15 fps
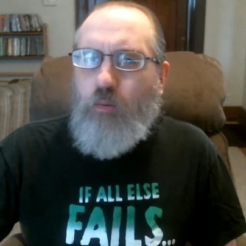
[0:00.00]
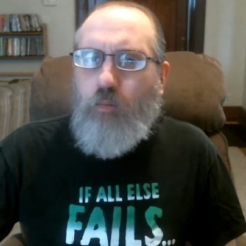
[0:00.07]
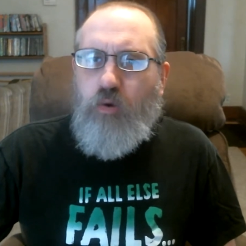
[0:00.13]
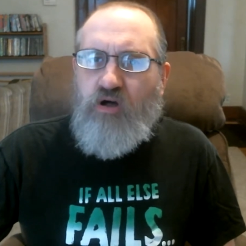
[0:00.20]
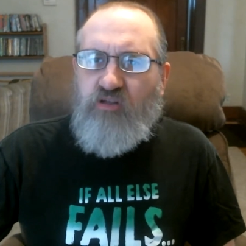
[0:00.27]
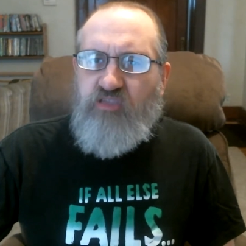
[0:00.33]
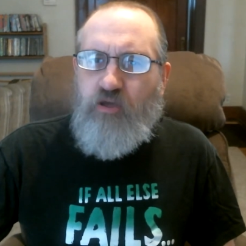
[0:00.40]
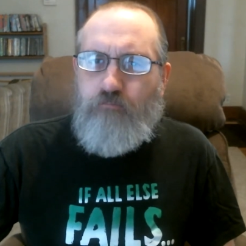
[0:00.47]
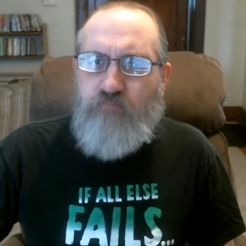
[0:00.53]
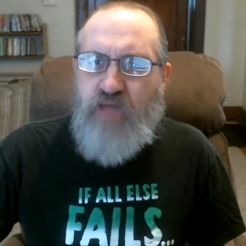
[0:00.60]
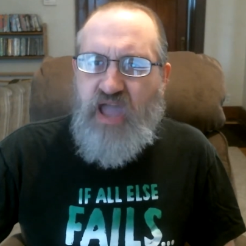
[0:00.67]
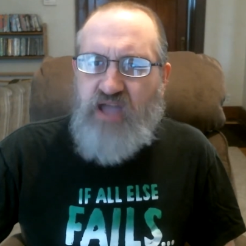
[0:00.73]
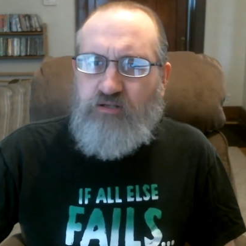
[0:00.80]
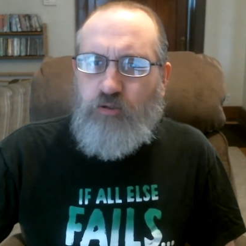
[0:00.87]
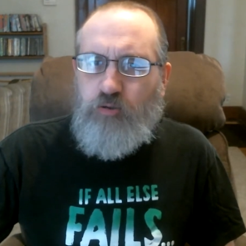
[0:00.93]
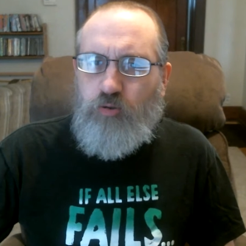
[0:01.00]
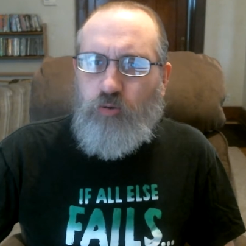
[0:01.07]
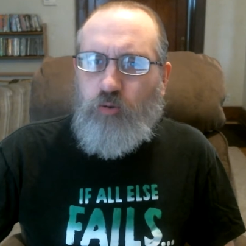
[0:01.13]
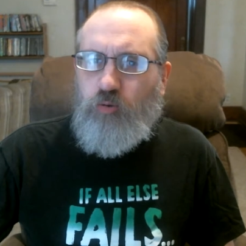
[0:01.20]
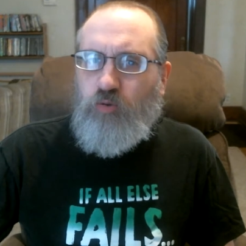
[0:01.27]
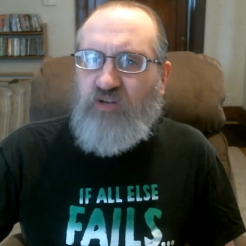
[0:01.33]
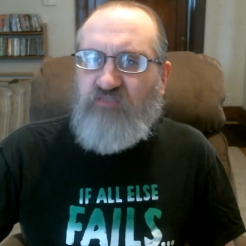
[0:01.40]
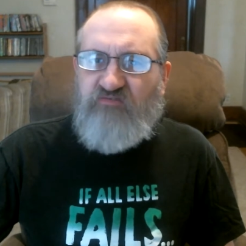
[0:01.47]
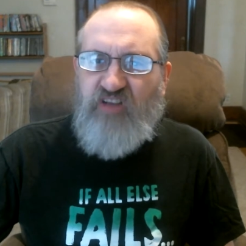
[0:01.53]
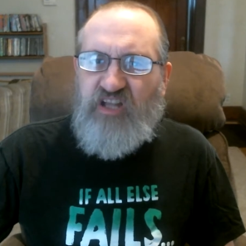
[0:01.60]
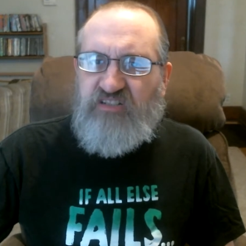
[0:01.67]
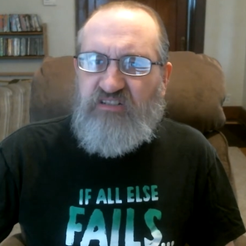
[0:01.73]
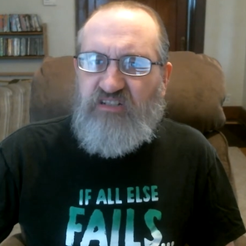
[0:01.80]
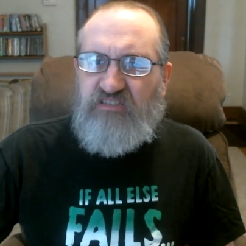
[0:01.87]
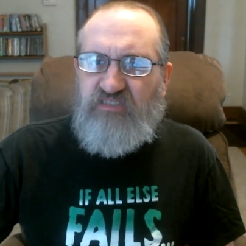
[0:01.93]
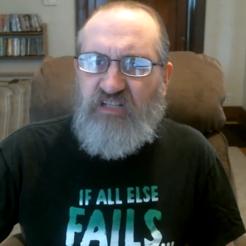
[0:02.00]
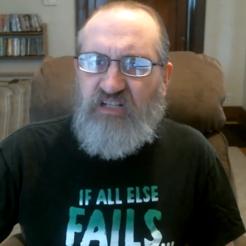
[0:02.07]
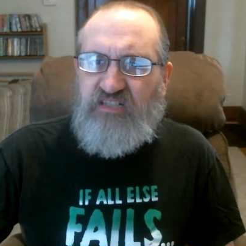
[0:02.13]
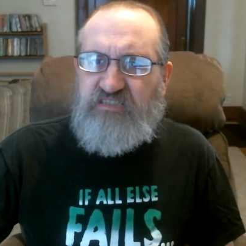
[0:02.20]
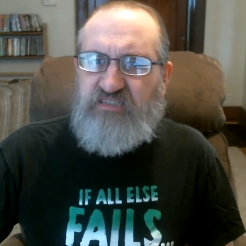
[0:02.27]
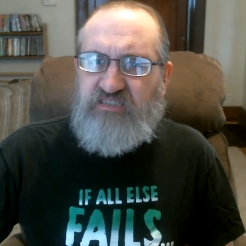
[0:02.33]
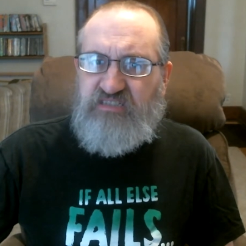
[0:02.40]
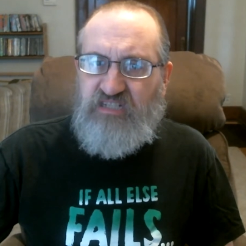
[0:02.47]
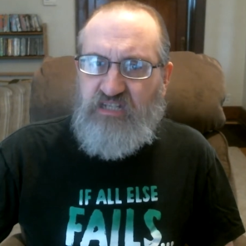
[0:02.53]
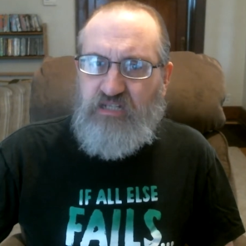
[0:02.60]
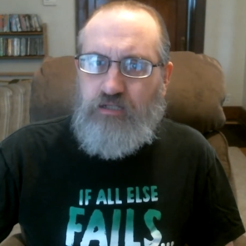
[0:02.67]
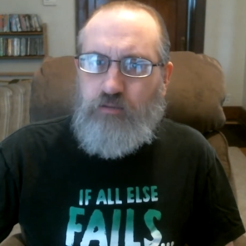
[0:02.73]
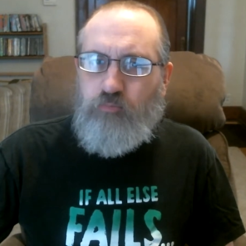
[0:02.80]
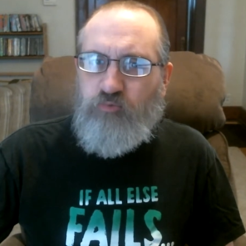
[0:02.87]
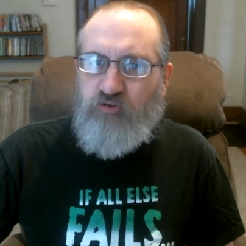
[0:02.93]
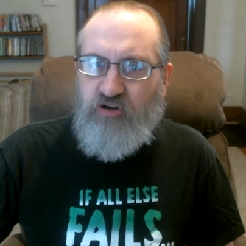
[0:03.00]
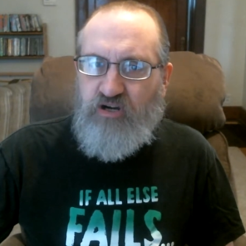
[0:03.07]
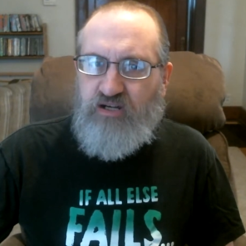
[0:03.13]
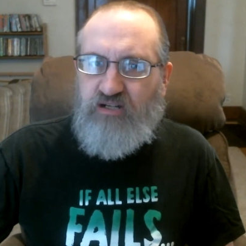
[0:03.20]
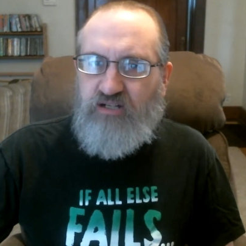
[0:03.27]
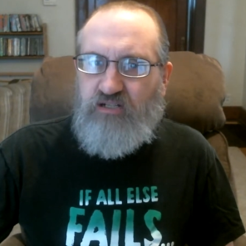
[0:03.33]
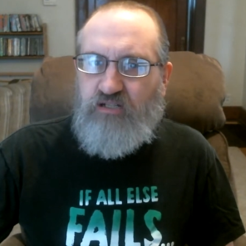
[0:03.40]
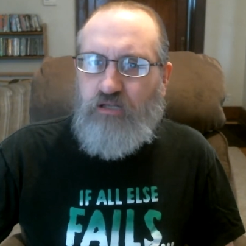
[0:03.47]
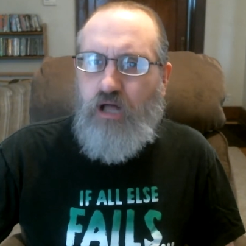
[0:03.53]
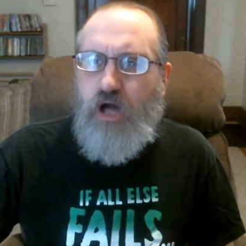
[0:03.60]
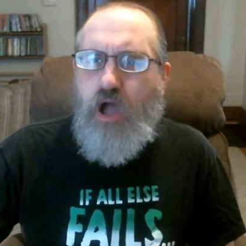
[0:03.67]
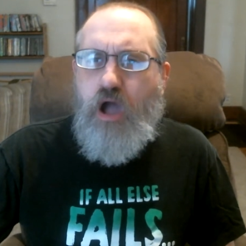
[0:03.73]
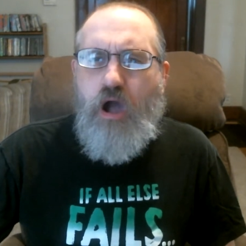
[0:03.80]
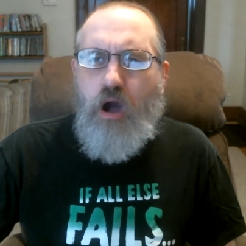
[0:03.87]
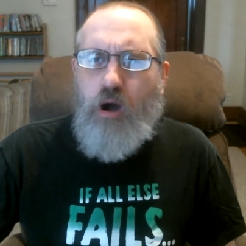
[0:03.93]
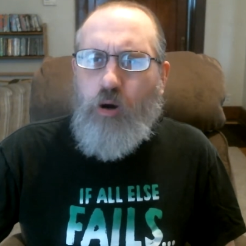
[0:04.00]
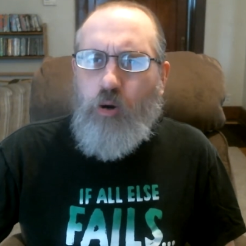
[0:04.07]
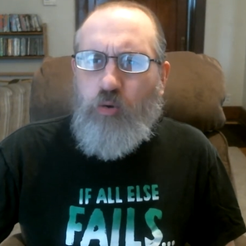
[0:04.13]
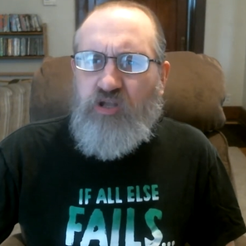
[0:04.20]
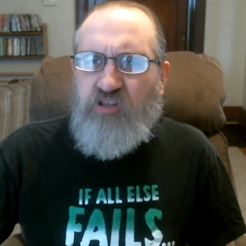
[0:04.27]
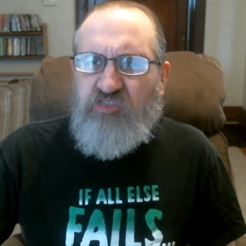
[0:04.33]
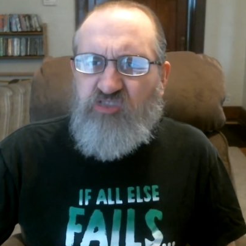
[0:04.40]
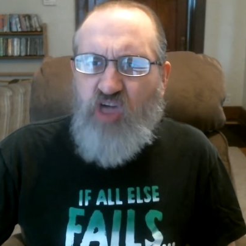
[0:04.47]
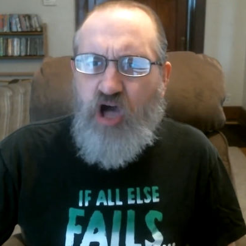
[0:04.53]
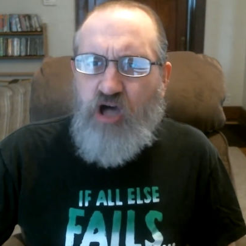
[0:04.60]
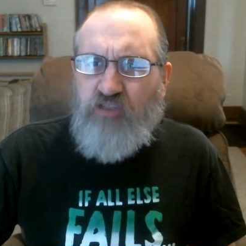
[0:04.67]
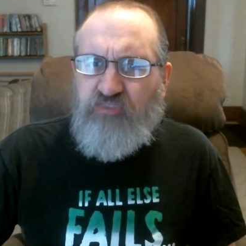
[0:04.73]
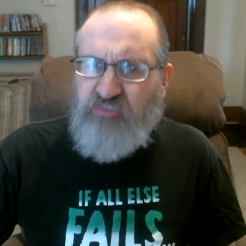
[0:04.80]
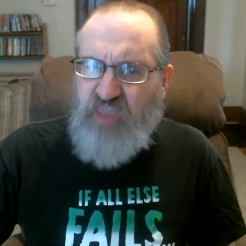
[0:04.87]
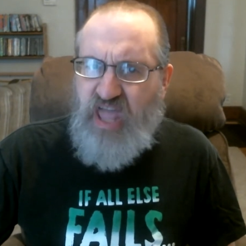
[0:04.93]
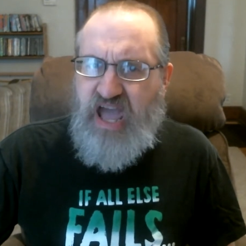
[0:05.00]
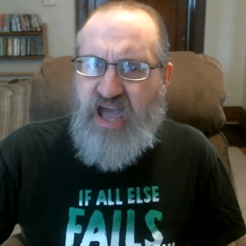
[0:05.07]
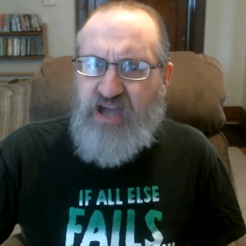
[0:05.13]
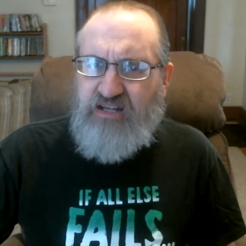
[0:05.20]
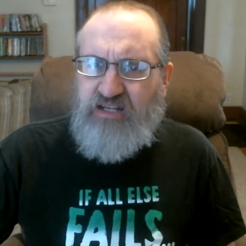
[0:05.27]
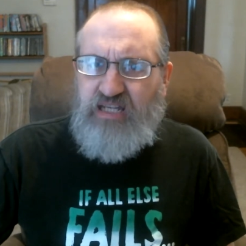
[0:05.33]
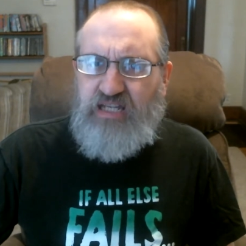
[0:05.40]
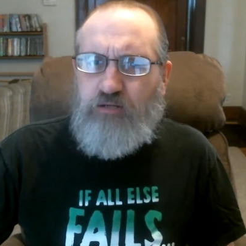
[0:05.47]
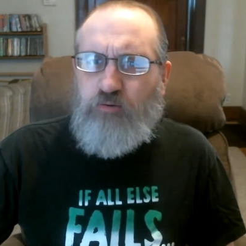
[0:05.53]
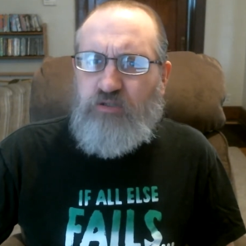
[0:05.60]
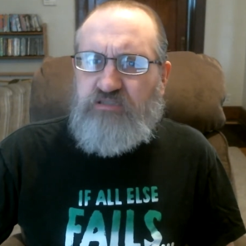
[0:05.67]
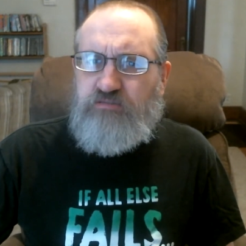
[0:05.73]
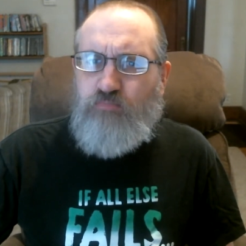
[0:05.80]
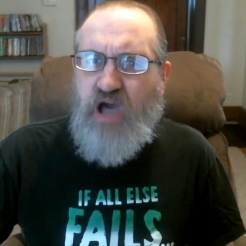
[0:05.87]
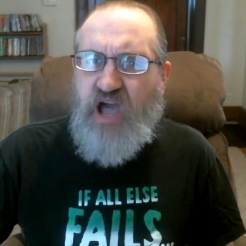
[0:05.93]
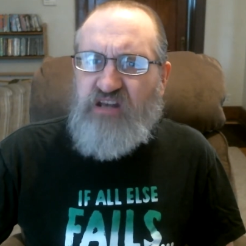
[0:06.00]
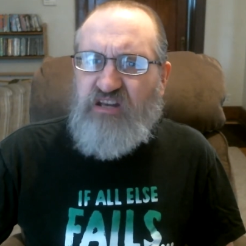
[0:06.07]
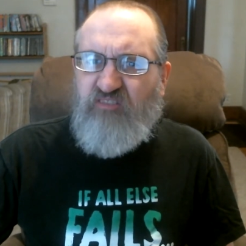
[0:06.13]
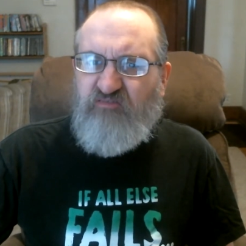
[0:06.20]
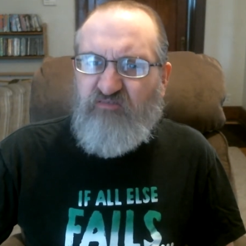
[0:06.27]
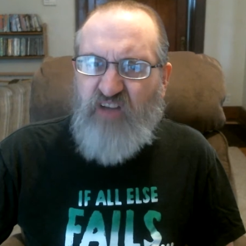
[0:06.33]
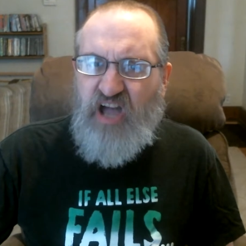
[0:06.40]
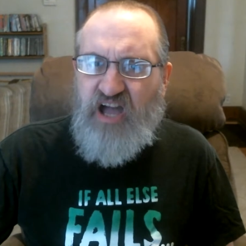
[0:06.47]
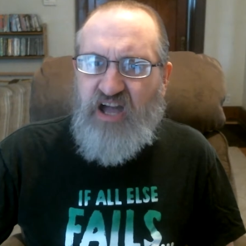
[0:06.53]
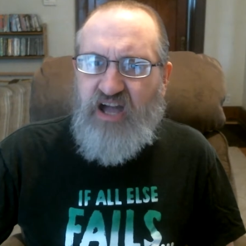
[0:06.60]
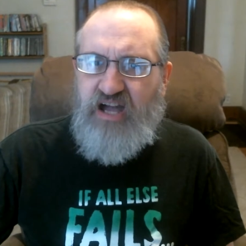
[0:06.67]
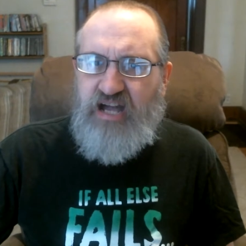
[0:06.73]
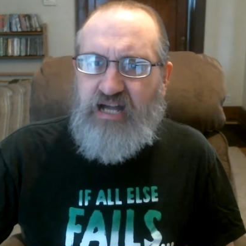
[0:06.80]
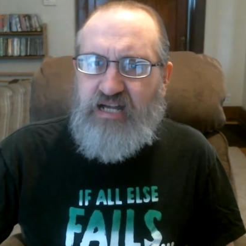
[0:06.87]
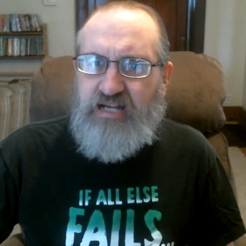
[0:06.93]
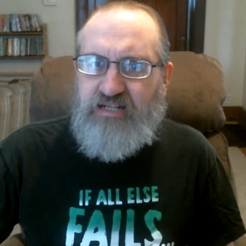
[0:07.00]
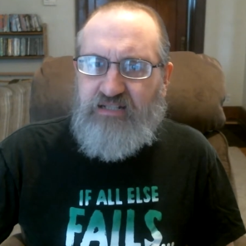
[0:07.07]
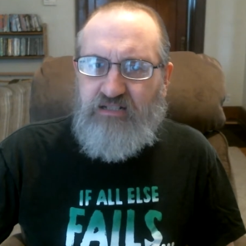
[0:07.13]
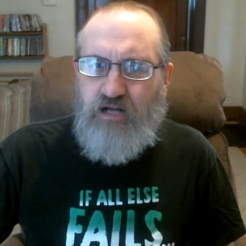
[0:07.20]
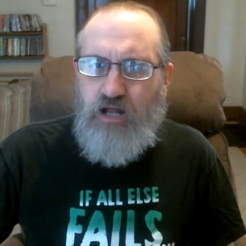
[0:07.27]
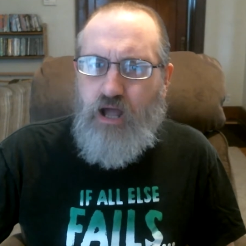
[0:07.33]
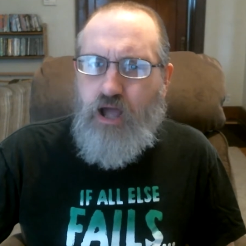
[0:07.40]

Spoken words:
Well, the man who invented the steam drill, oh, he thought that he was mighty fine.